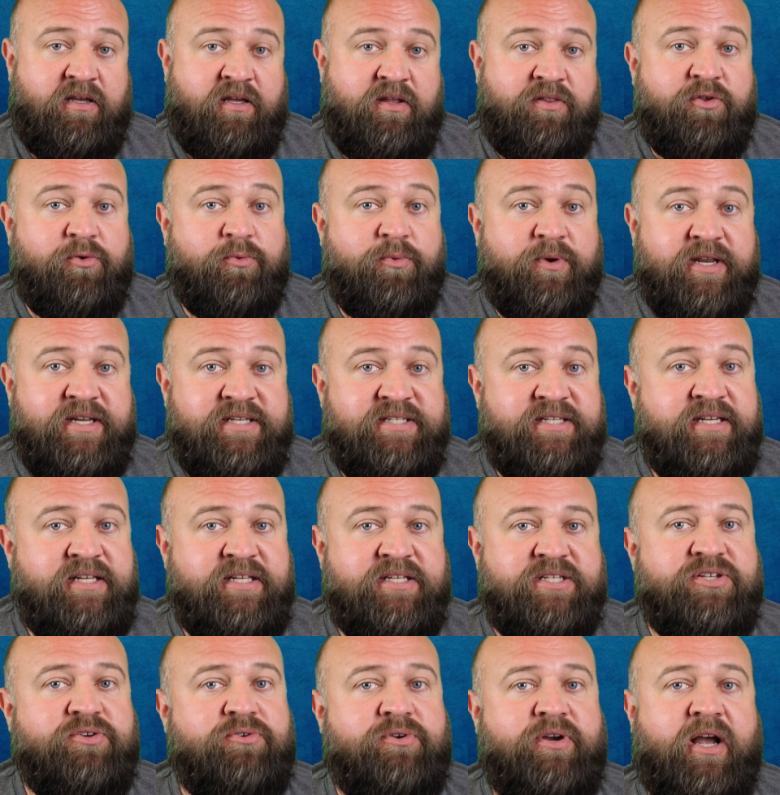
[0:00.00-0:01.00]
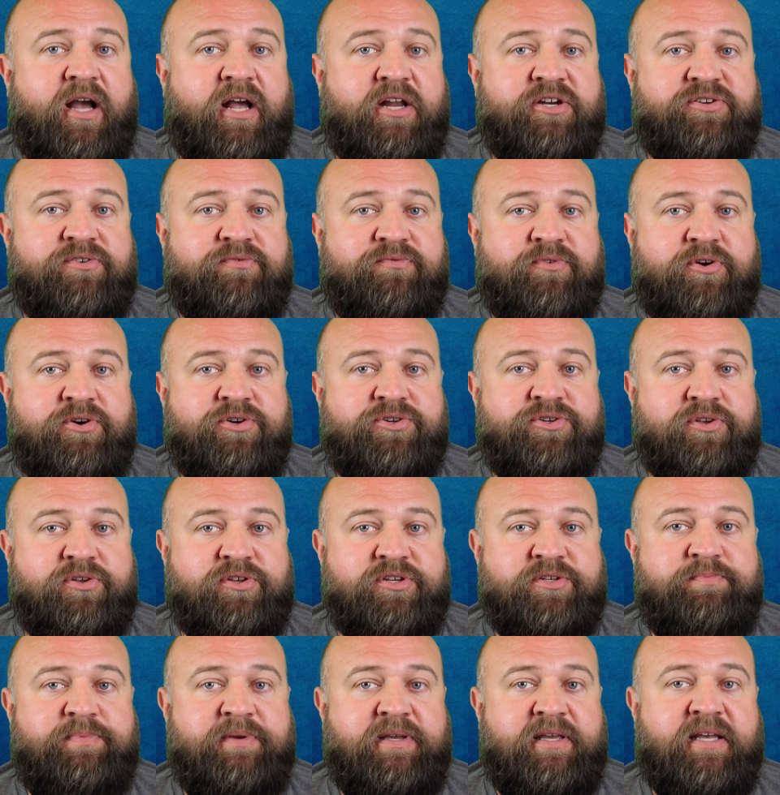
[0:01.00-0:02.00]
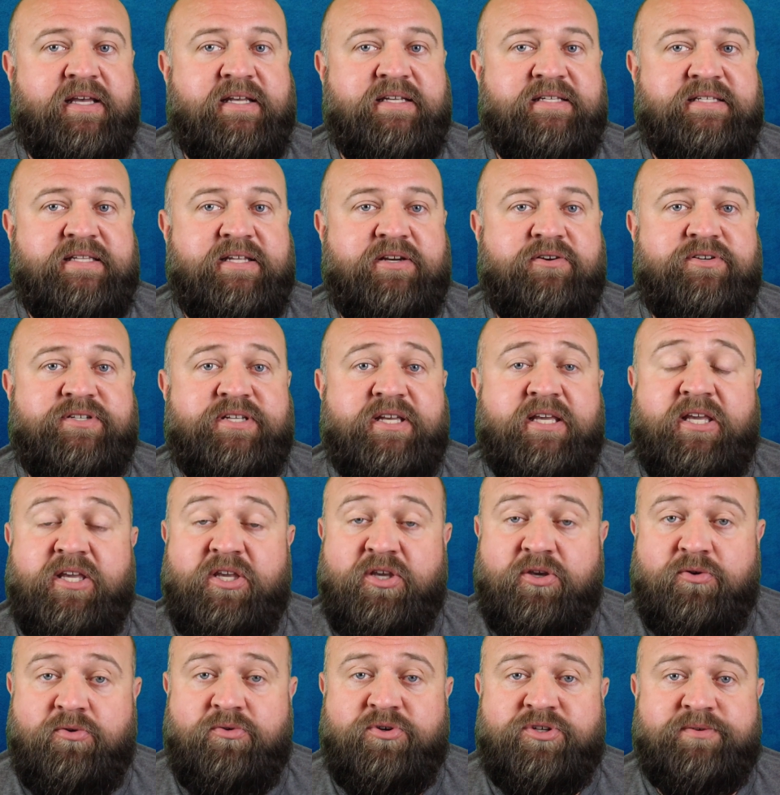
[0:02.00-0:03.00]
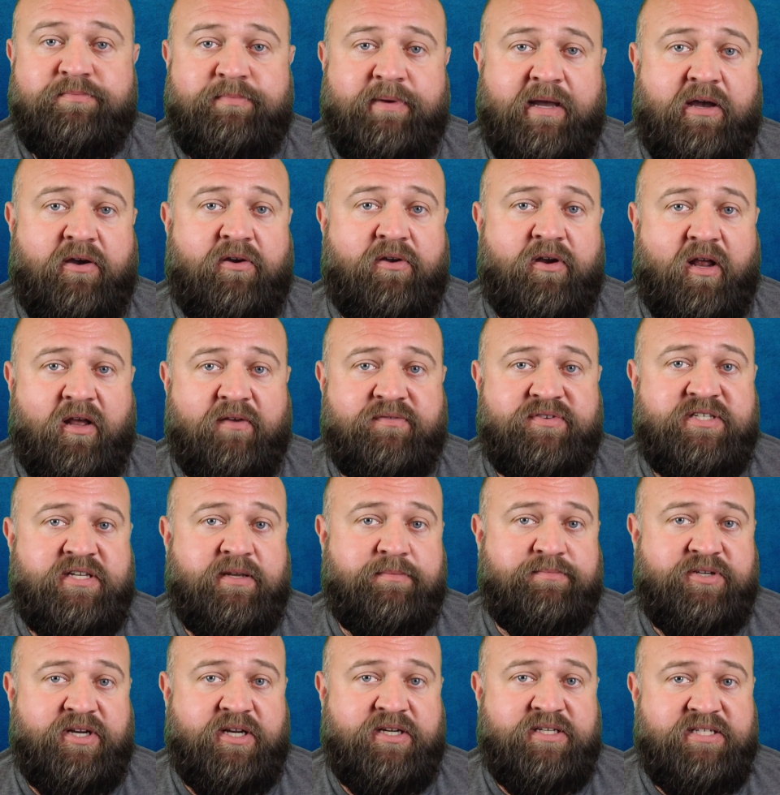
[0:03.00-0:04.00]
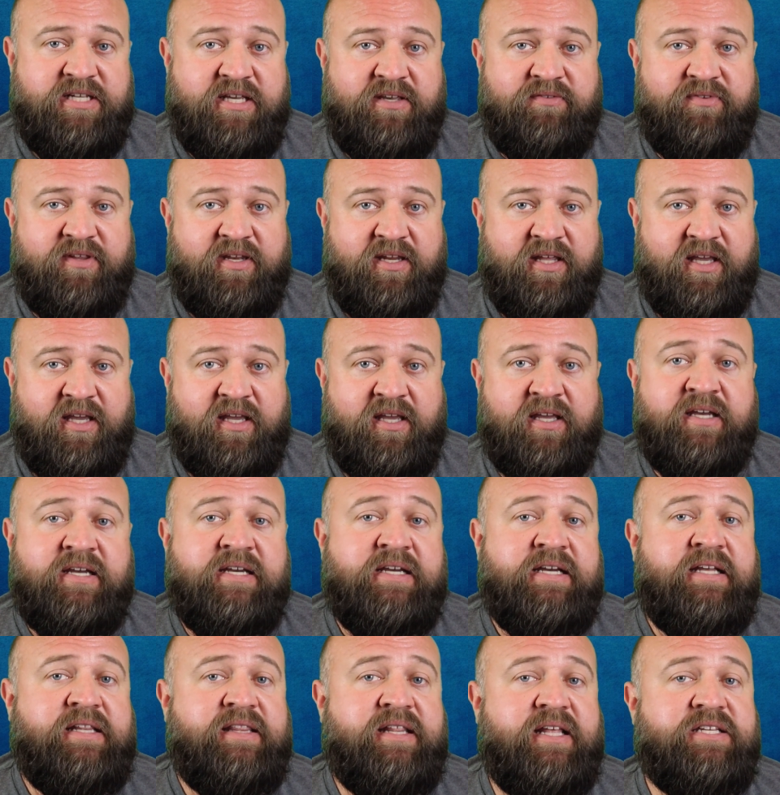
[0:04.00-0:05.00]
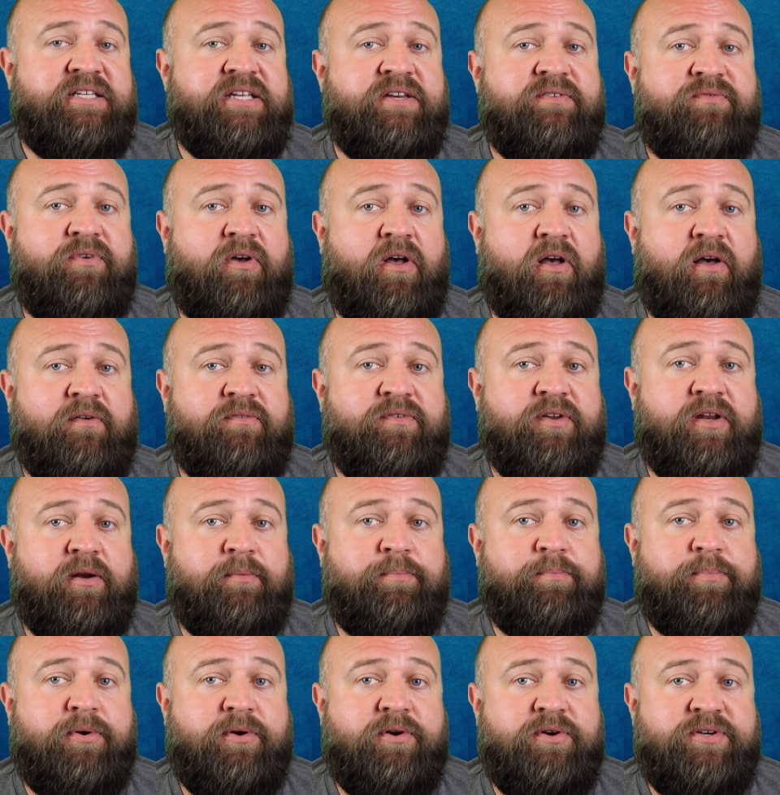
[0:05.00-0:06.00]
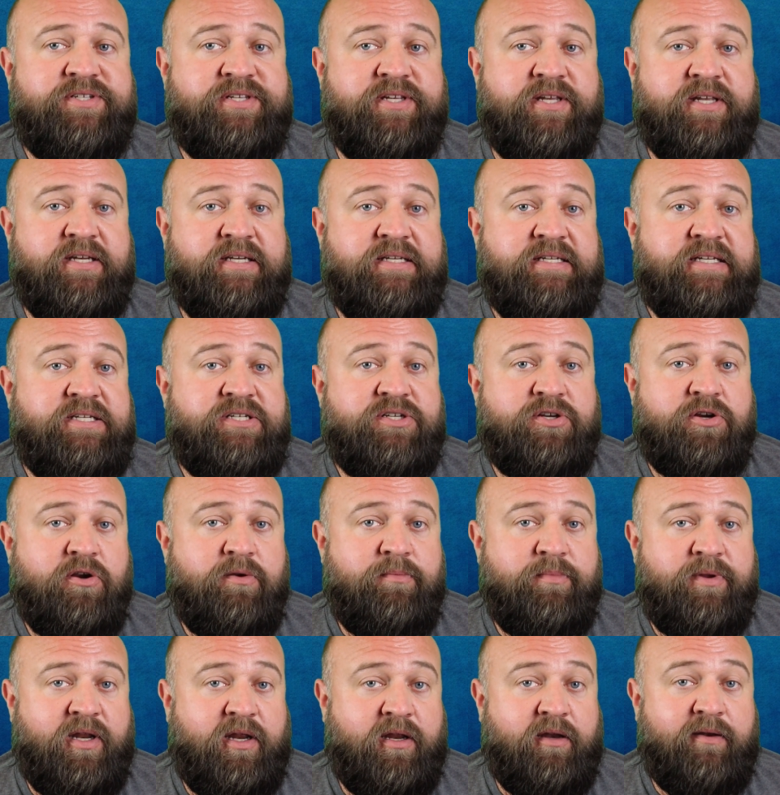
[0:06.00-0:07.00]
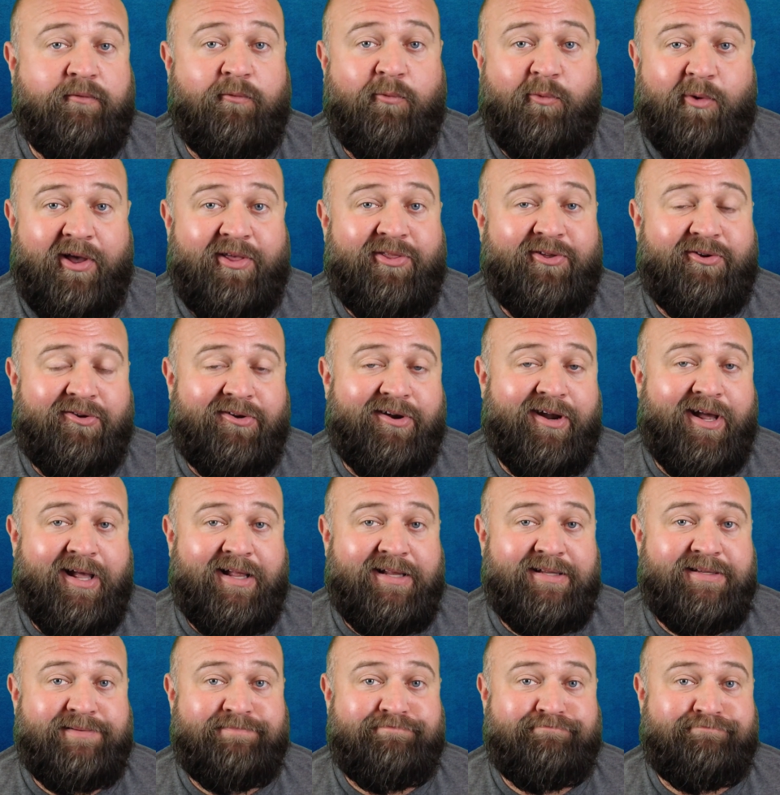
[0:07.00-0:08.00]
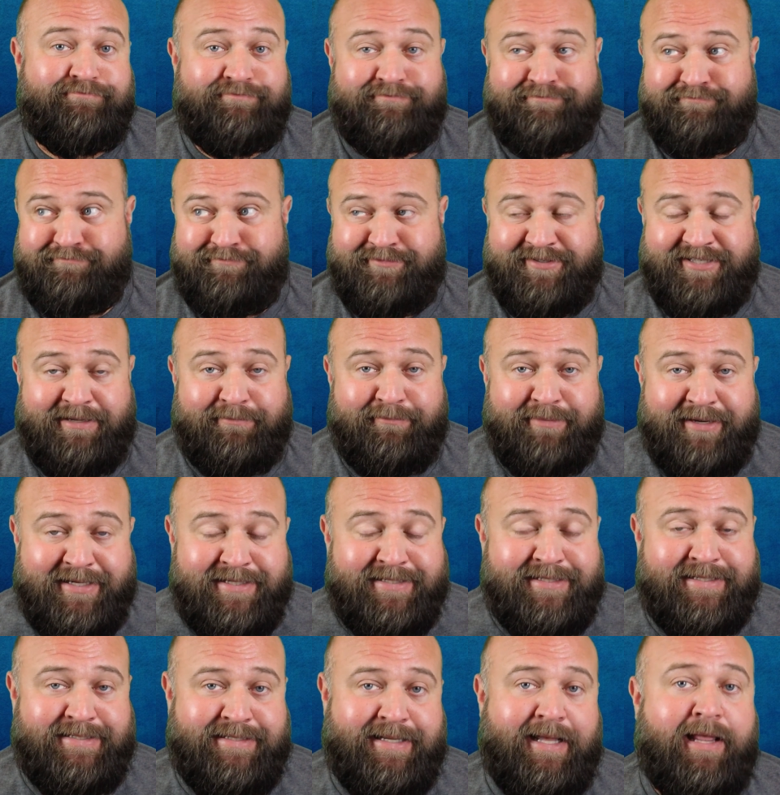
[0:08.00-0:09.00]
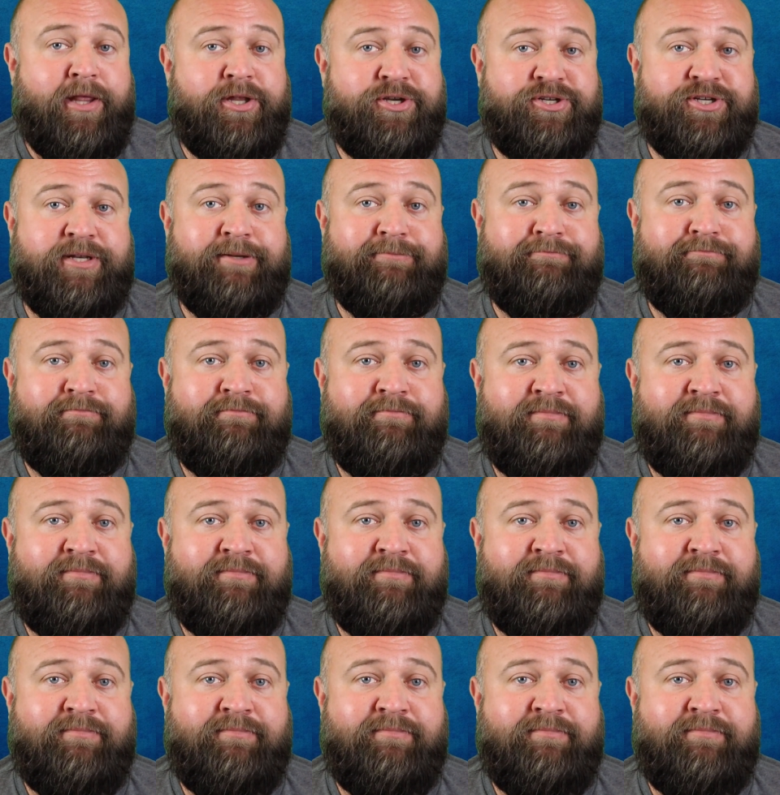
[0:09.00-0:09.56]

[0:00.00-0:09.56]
The reason it's so controversial is because there is a huge amount of subjectivity that's involved in a person determining whether or not somebody's intelligent.